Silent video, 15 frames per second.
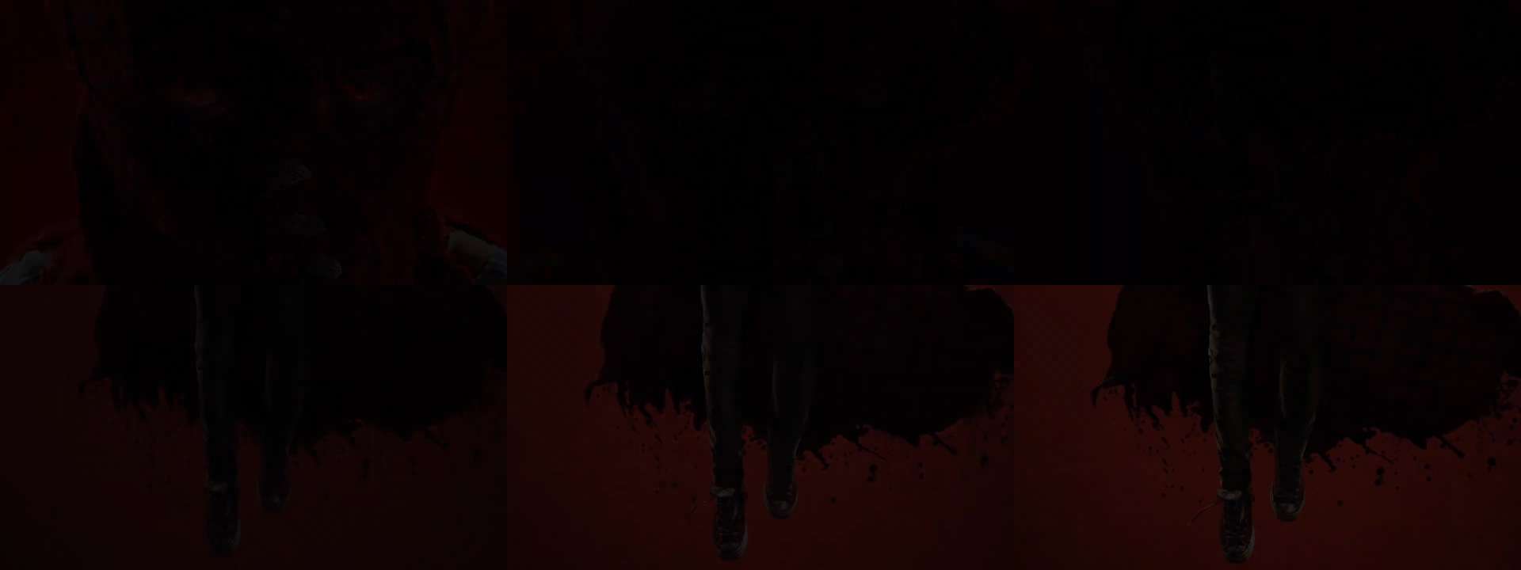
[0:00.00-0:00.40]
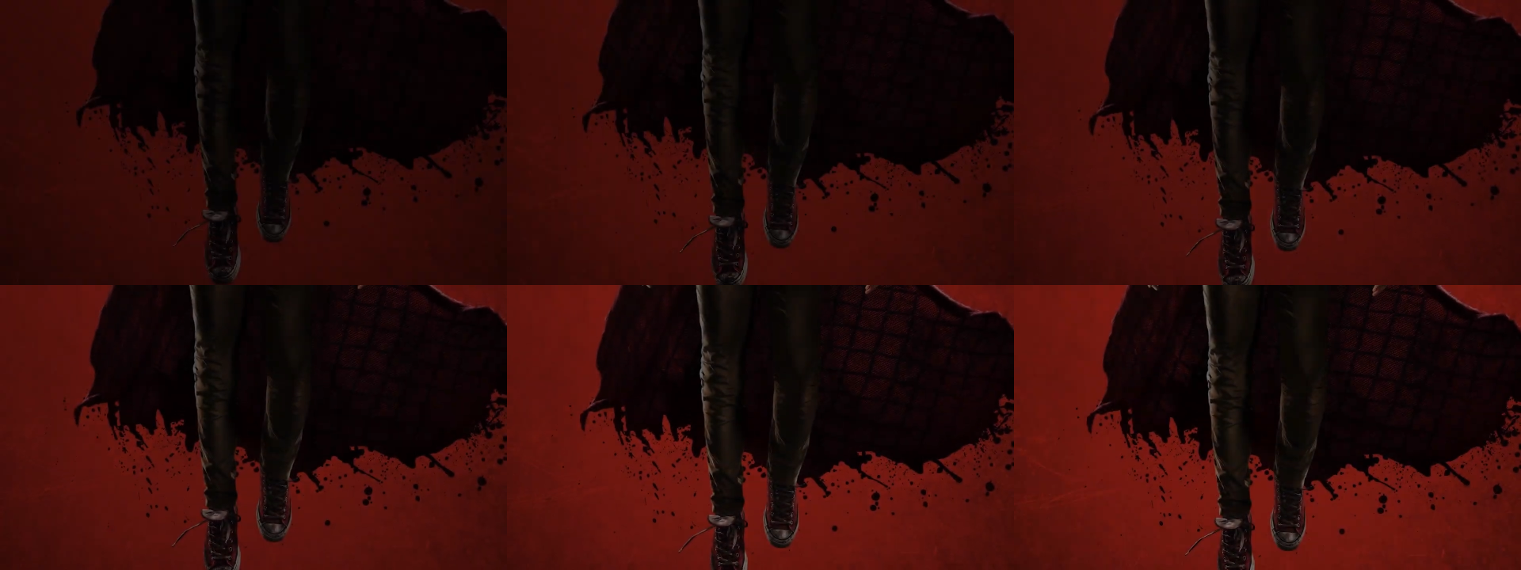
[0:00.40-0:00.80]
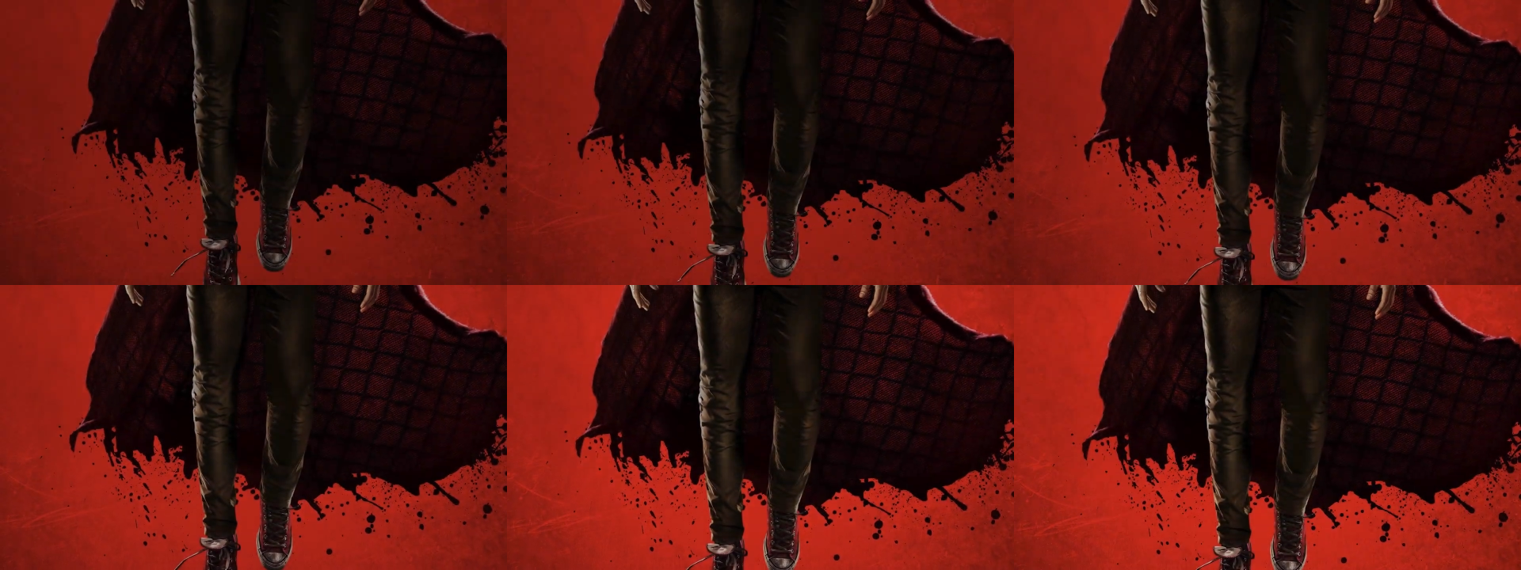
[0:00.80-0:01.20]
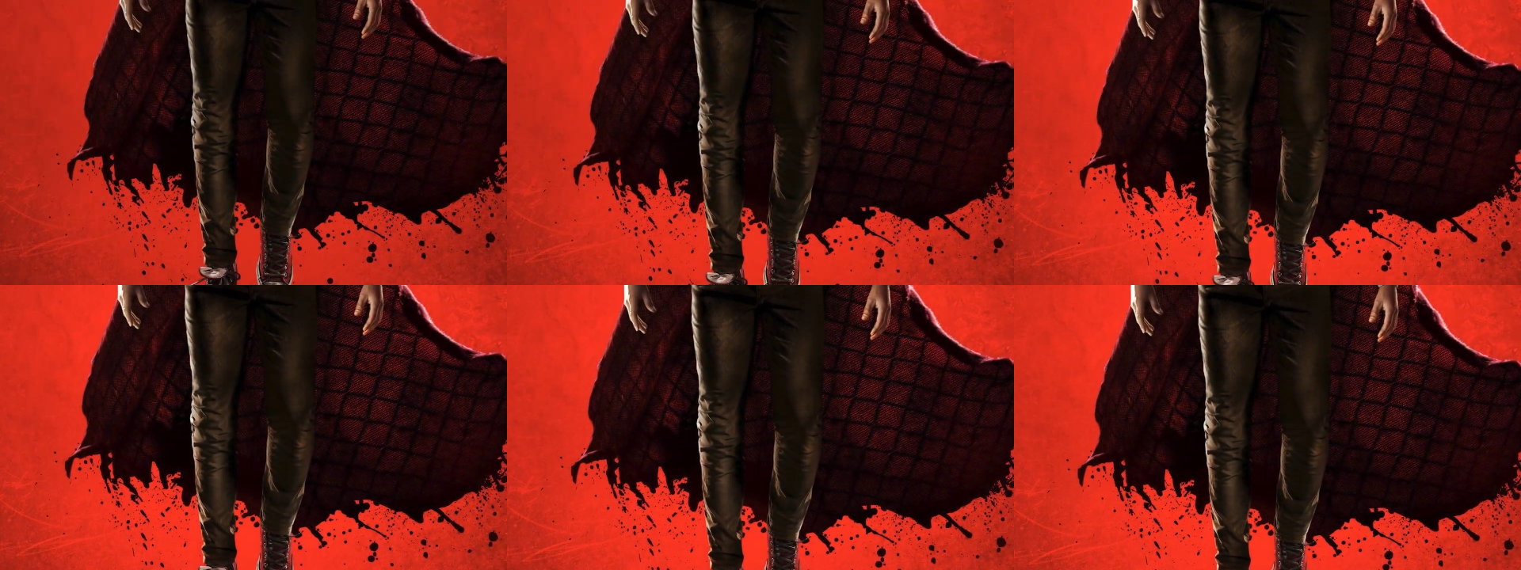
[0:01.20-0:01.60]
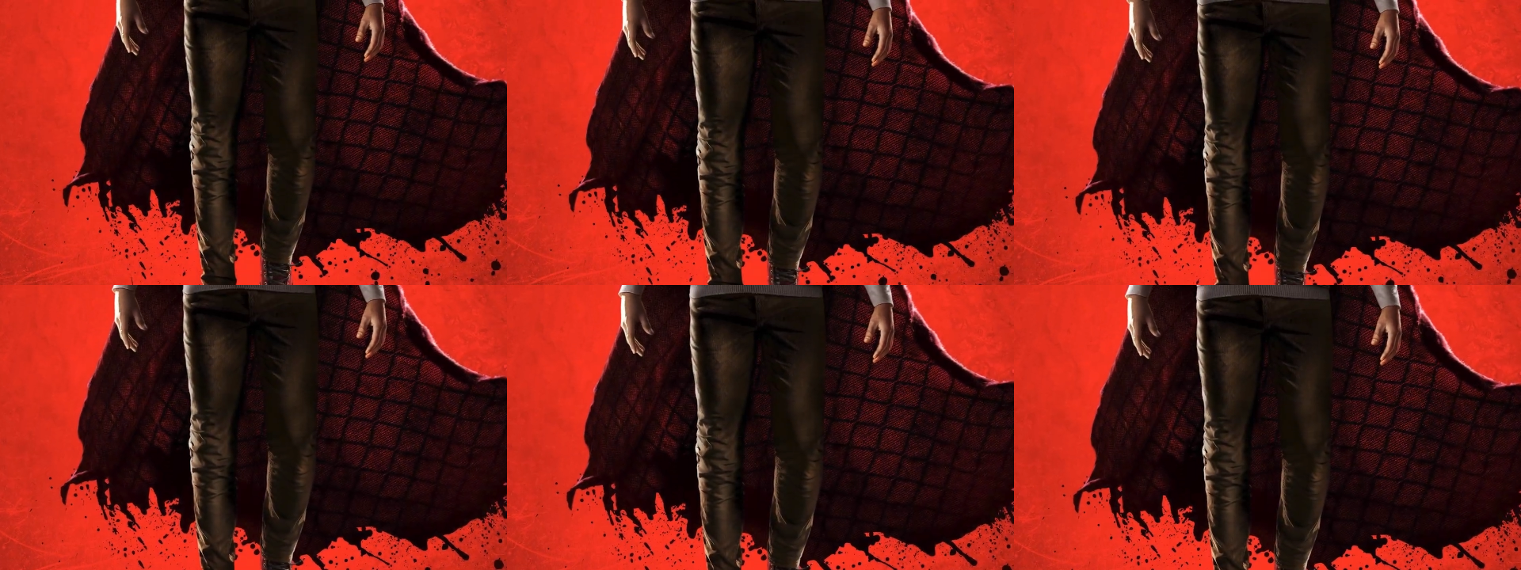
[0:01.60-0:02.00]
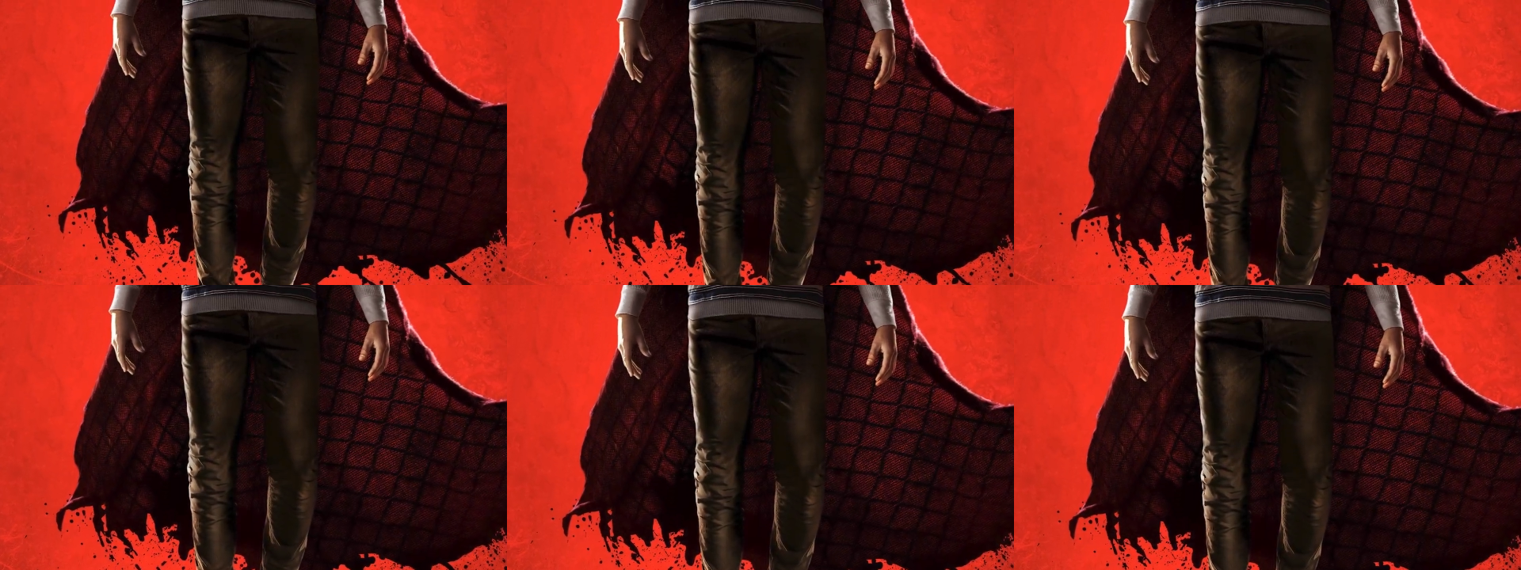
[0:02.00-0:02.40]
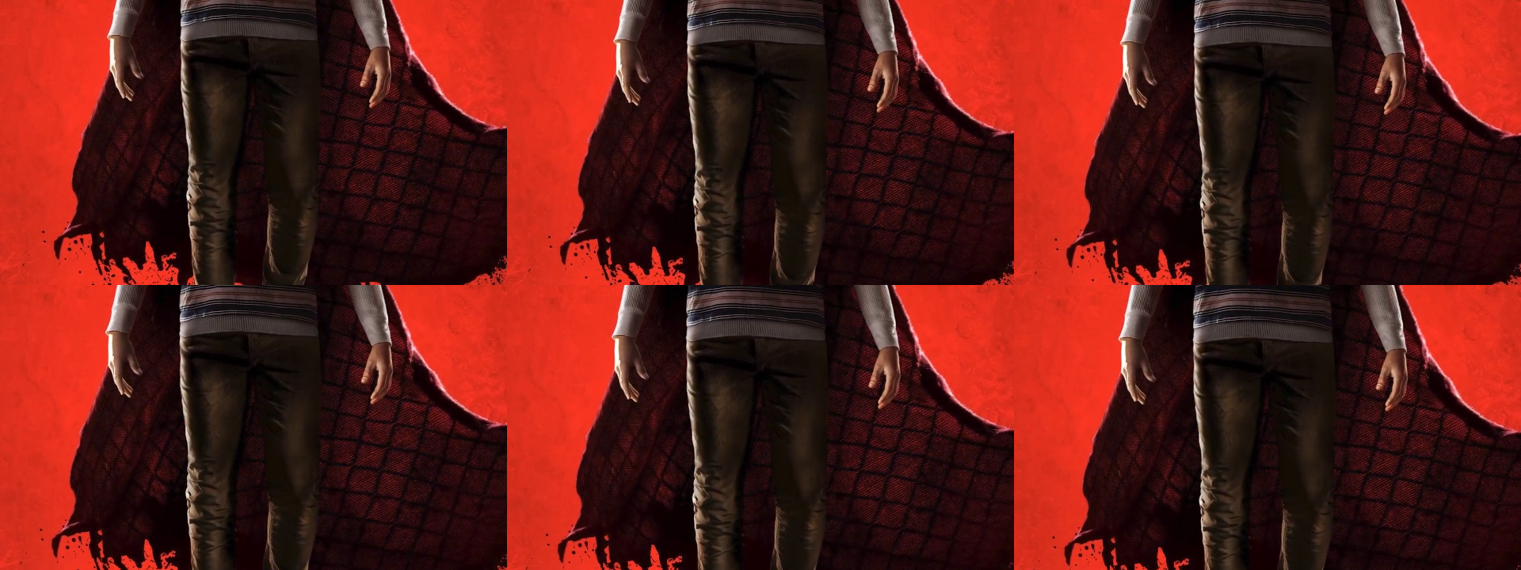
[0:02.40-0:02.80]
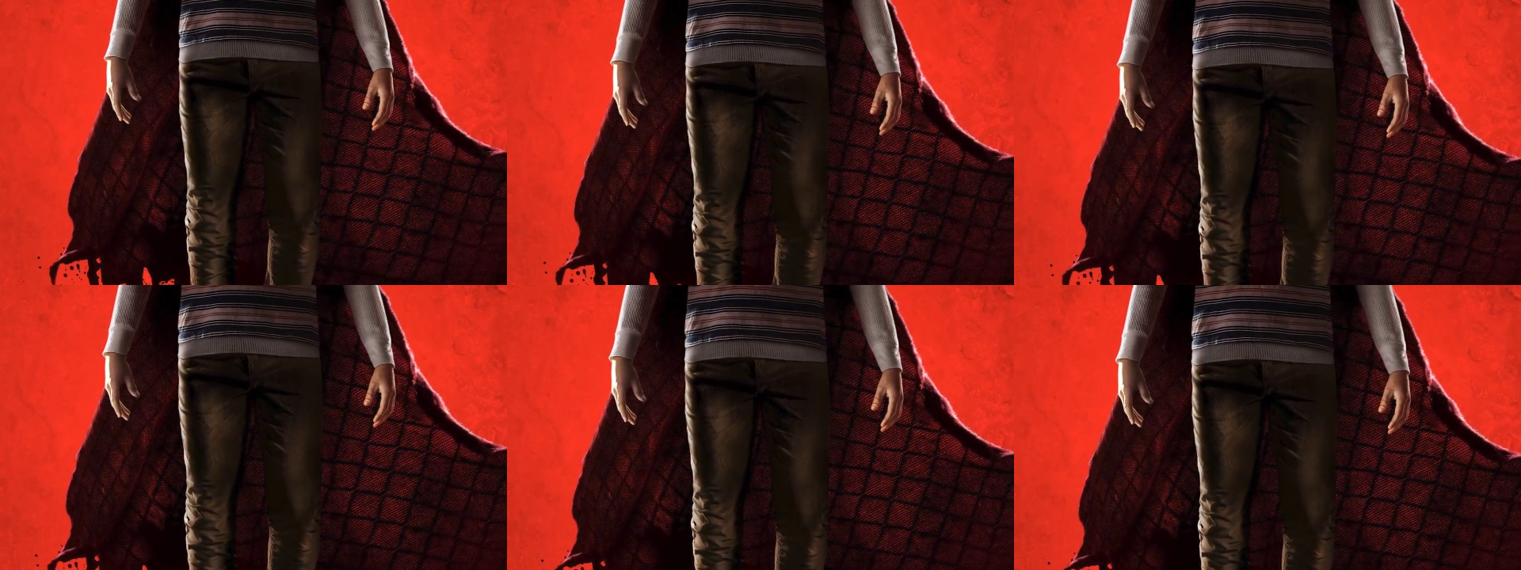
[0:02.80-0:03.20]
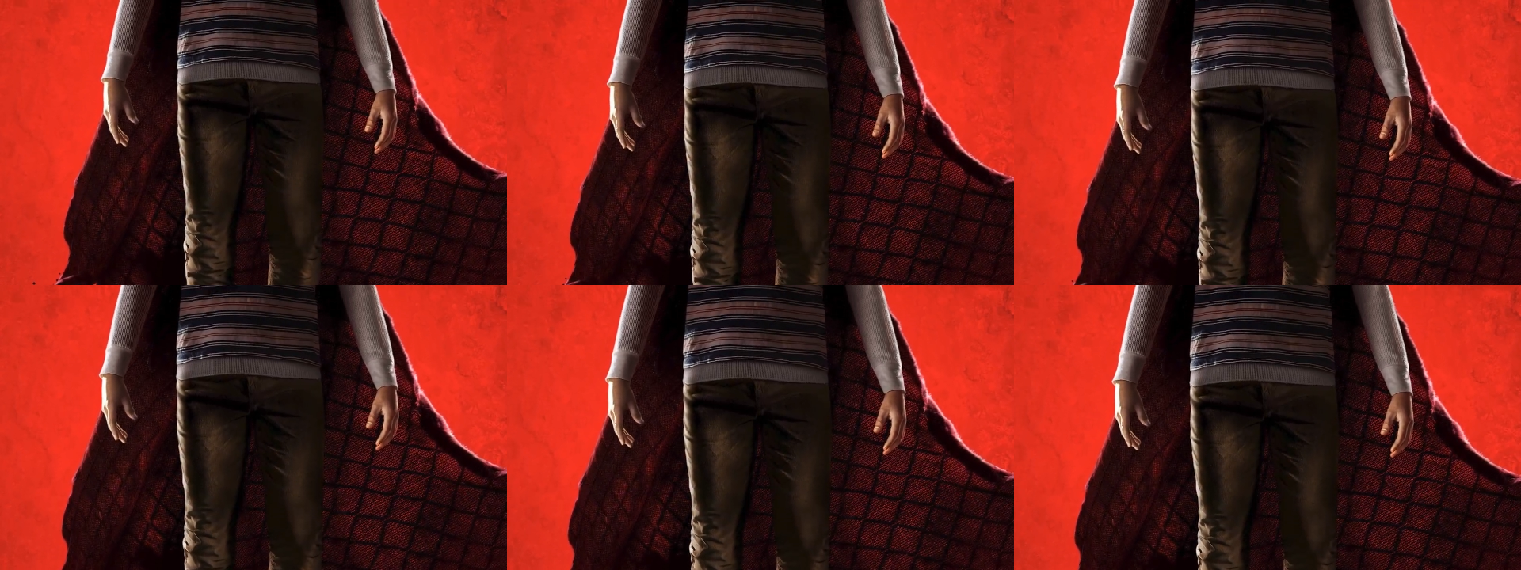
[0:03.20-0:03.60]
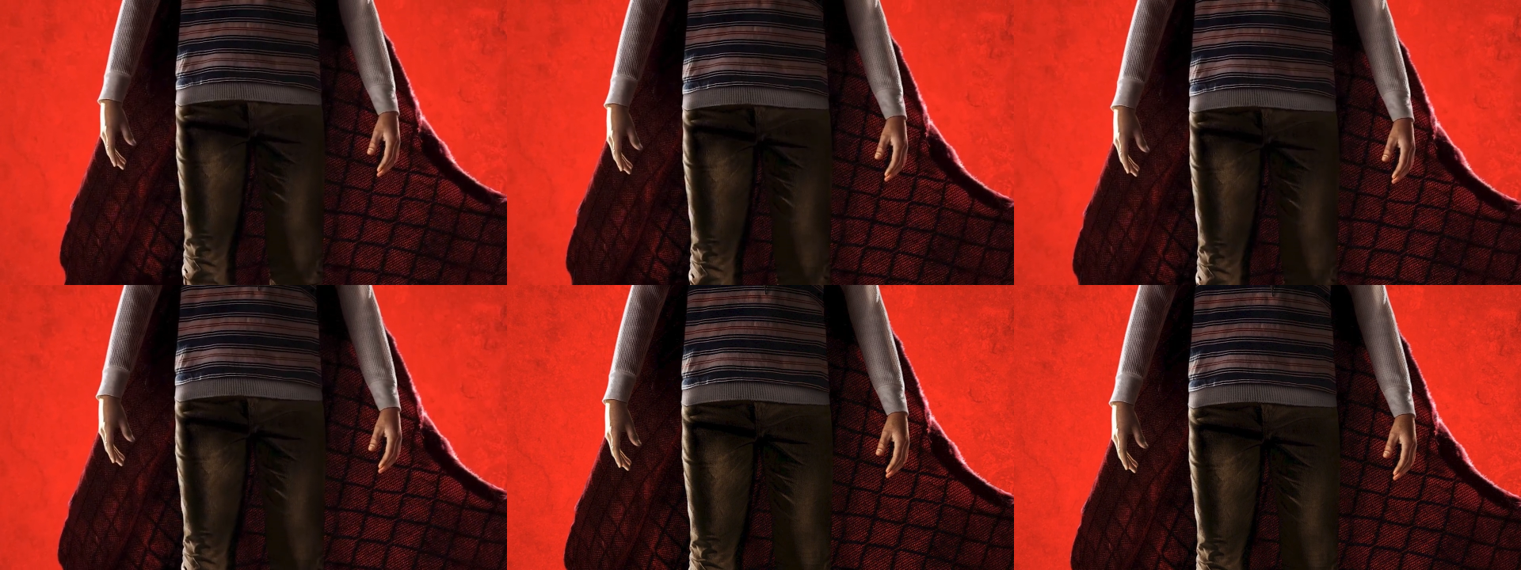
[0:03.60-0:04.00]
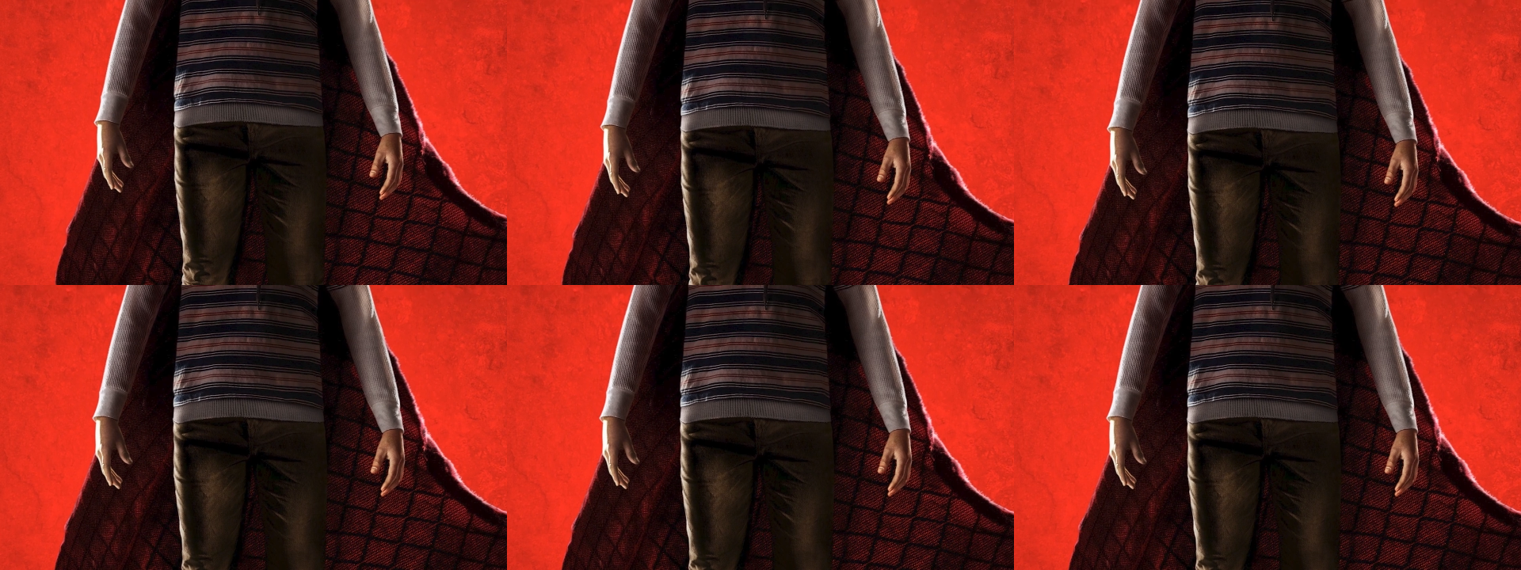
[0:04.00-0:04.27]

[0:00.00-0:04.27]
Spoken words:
[unreadable: no face in view]